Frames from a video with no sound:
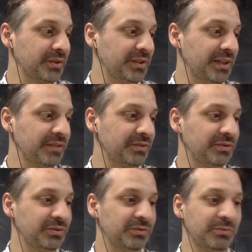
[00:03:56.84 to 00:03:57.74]
turn out
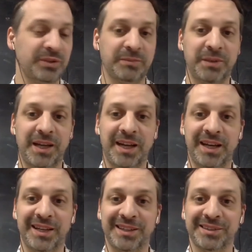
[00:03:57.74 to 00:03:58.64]
to
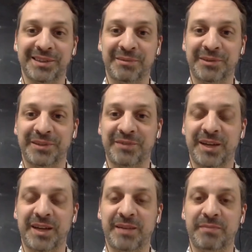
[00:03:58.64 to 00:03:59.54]
multiply or
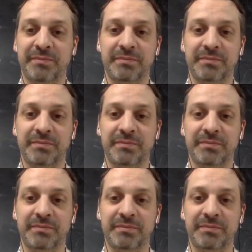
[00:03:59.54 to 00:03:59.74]
divide